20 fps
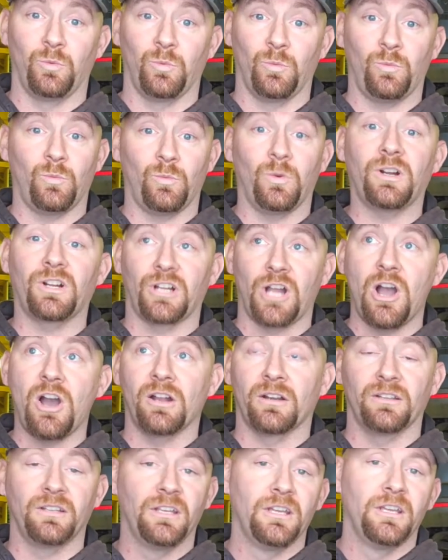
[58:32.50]
we're
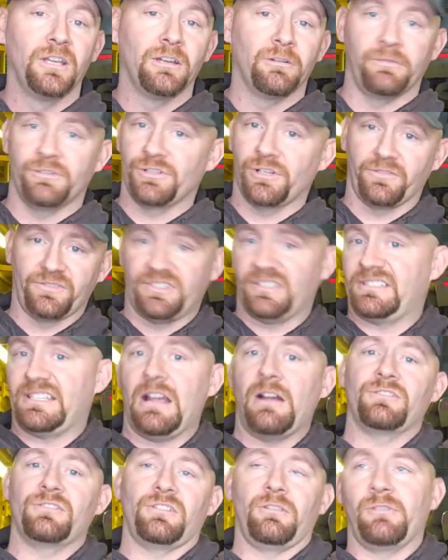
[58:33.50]
gone. We drove 6
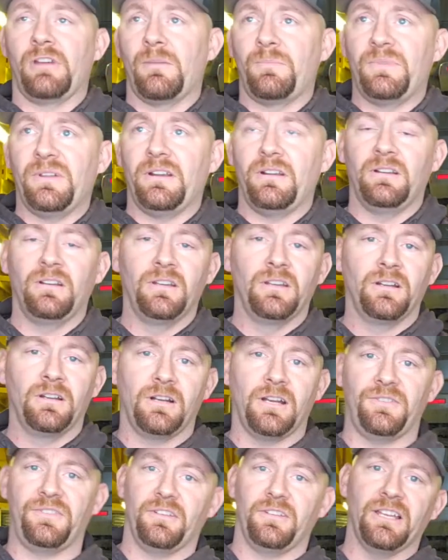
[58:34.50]
hours all the way up there.
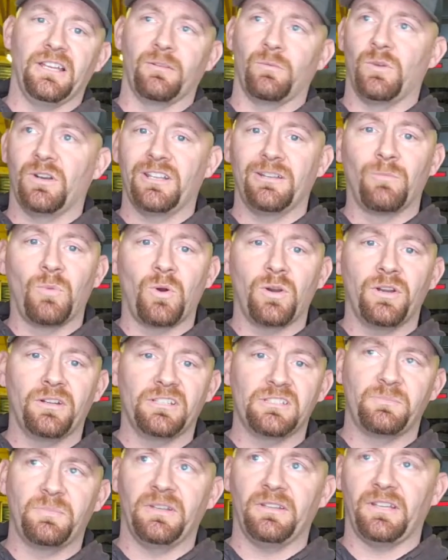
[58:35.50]
Got there like 1 in the morning,
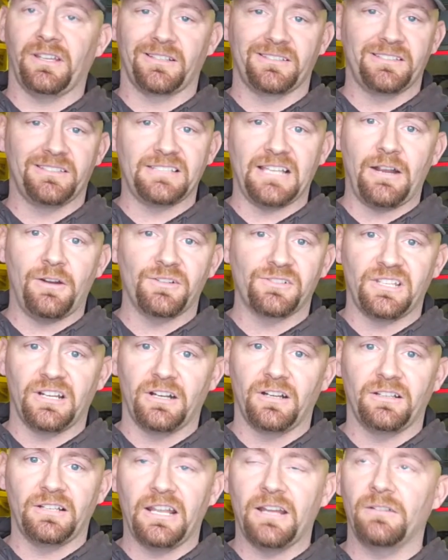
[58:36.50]
spent like 6 hours
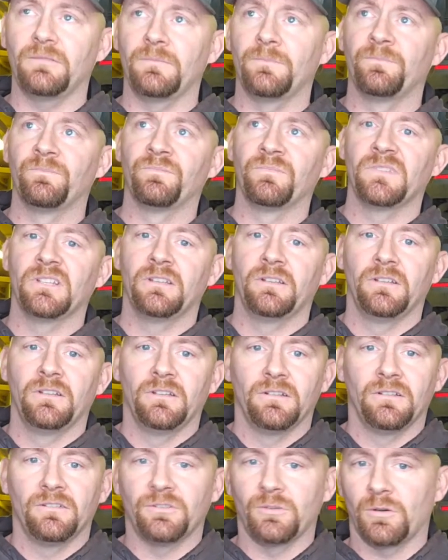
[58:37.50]
tearing it down,
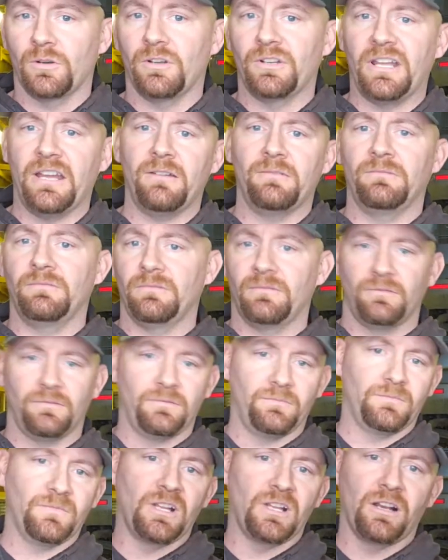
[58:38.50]
tore it all down,
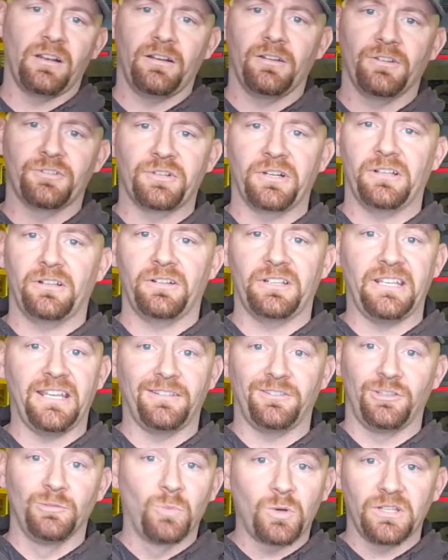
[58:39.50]
got it on the trailer. He had
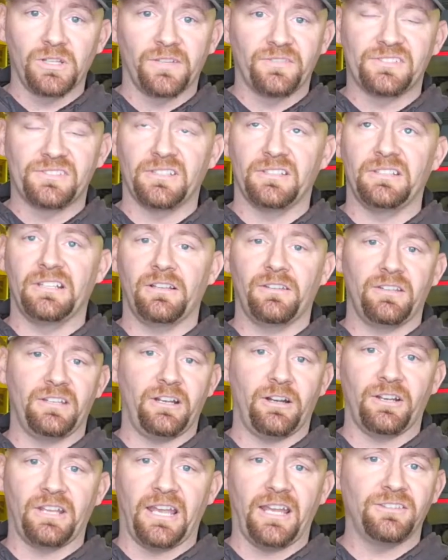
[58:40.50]
2 more lifts sitting there that he
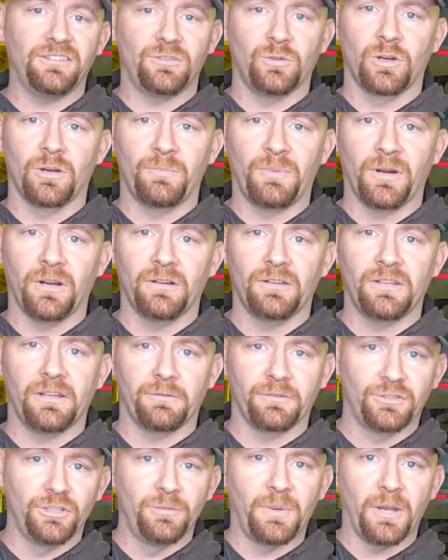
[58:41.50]
already had tore apart. They
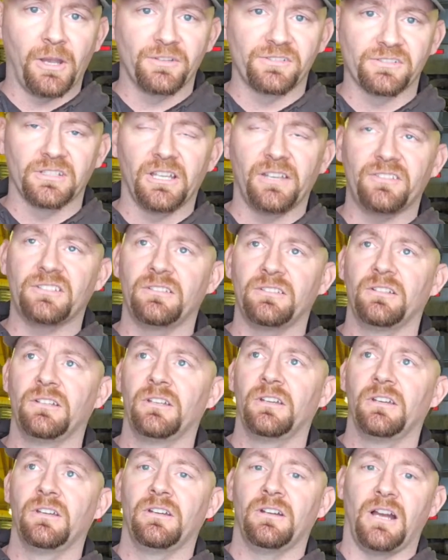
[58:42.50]
were 2-post lifts.
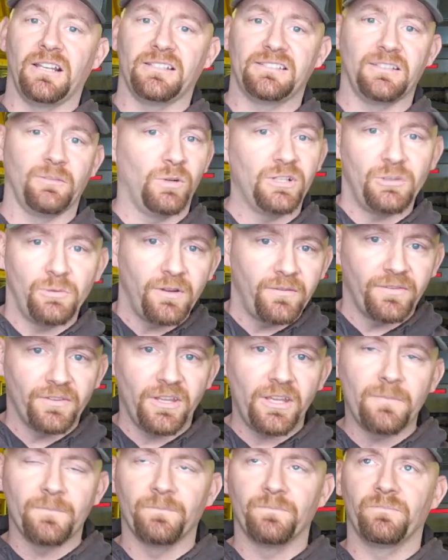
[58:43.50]
I said, what do you want for
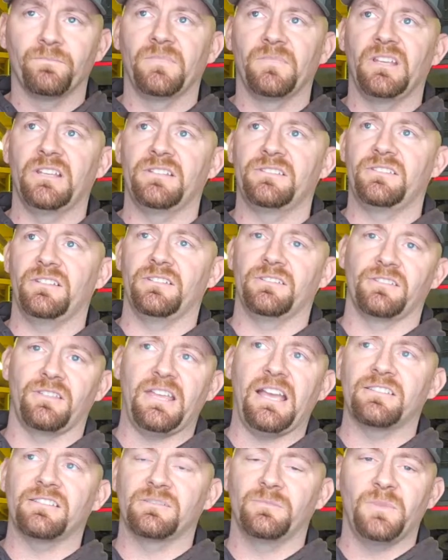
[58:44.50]
them? He says
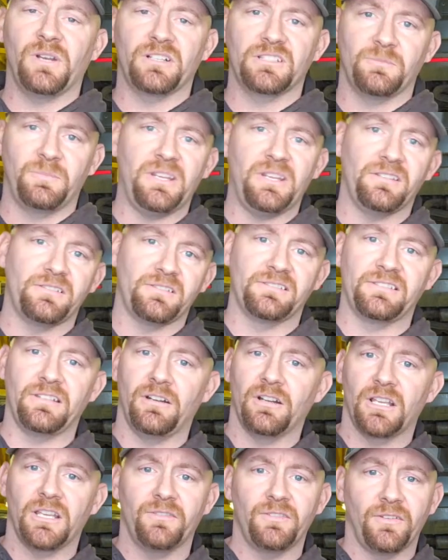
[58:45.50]
$1,000 a piece. I said,
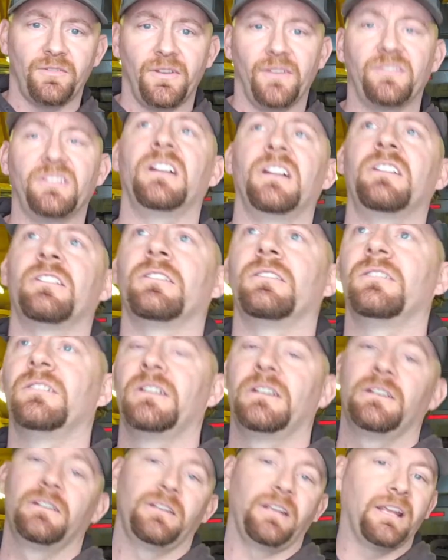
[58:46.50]
I'll give you
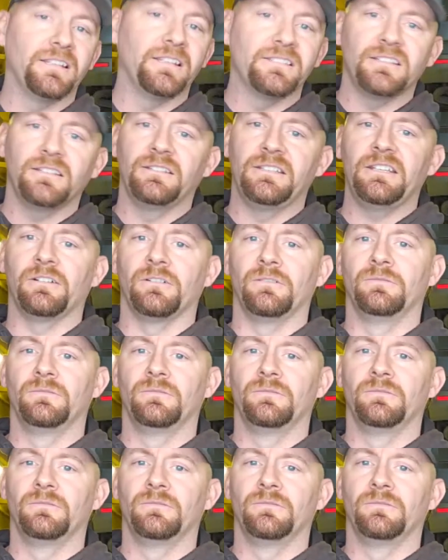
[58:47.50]
$1,500. He said, deal.